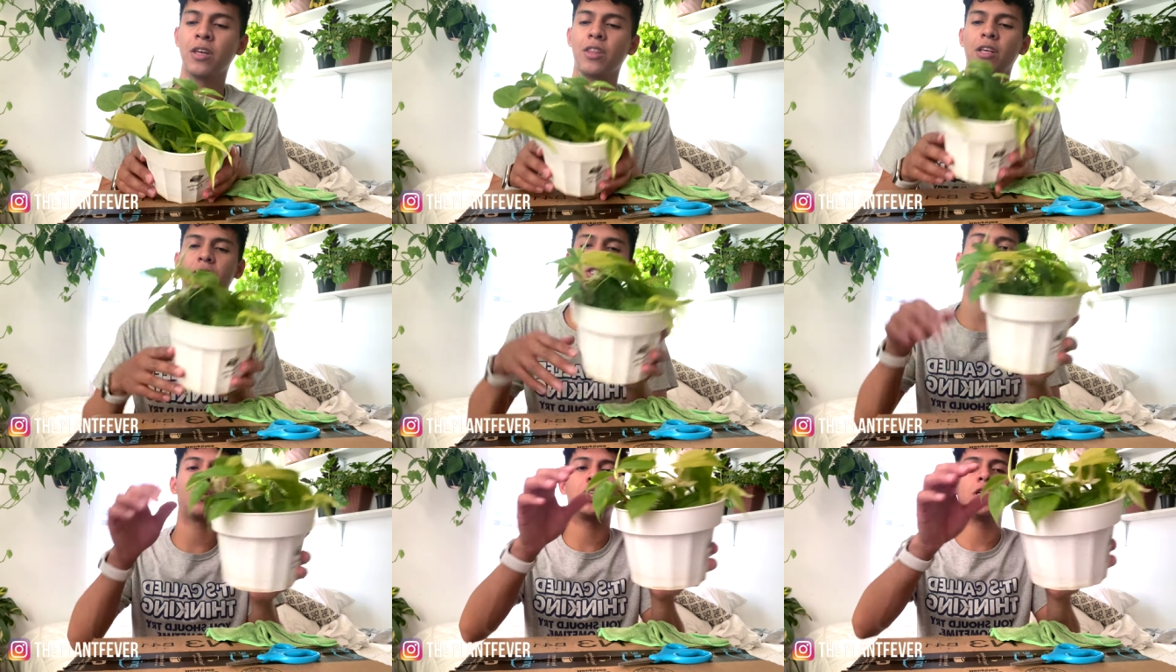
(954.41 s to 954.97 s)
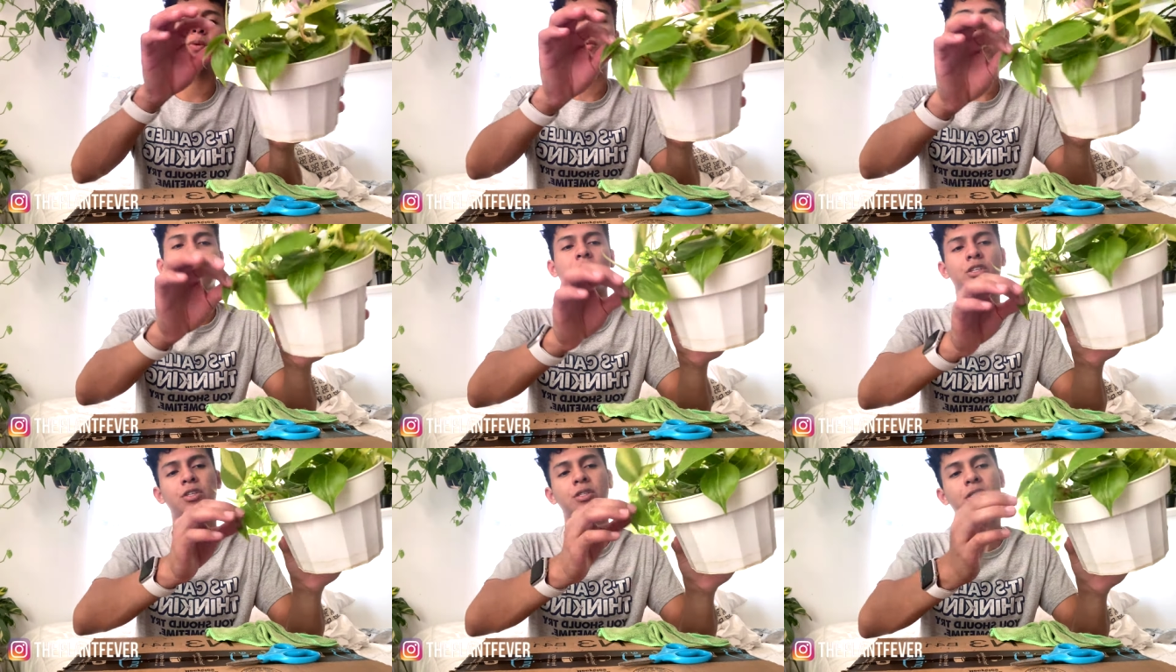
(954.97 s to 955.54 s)
This is the only ones
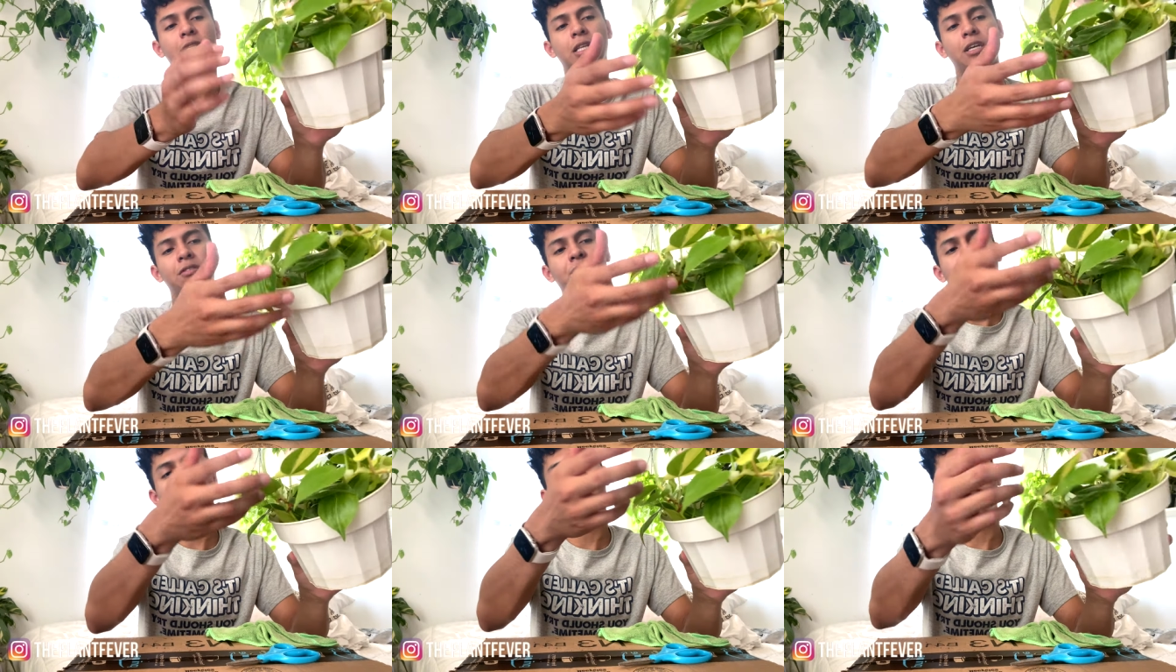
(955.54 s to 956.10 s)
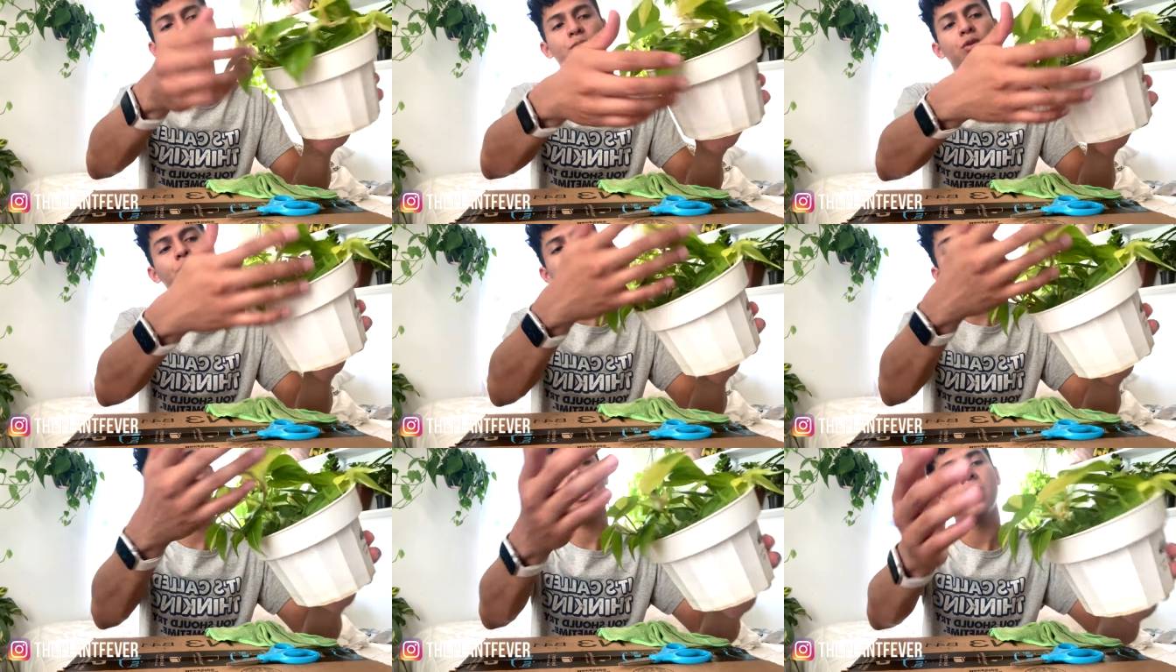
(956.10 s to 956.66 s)
that you see like vining
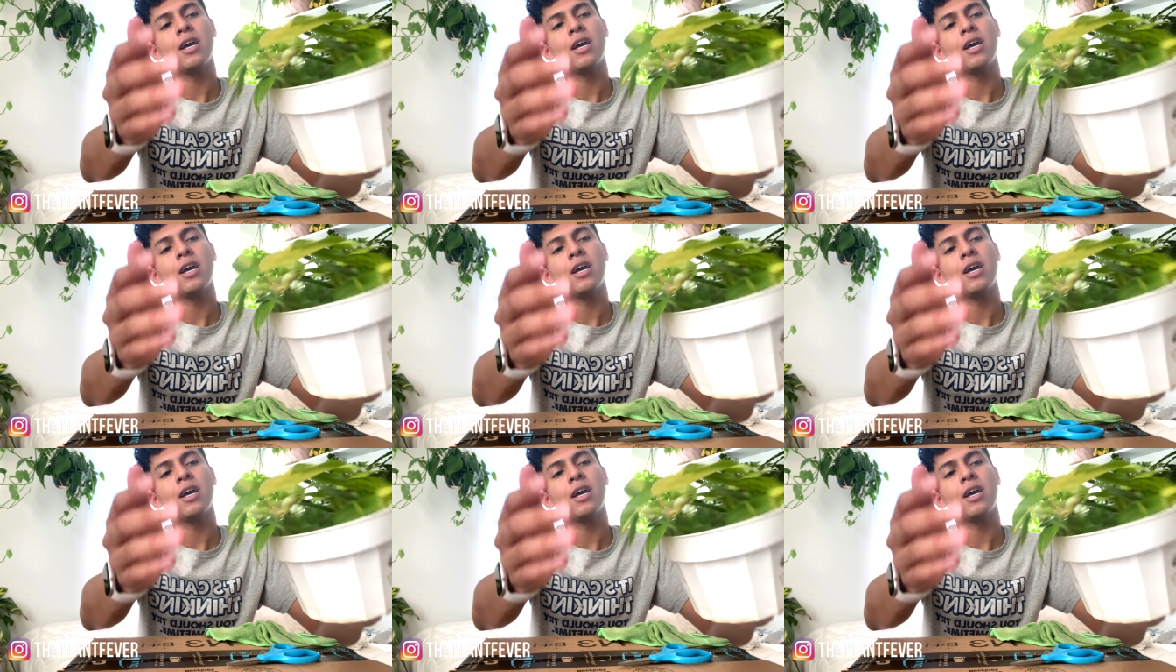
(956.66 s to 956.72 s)
more.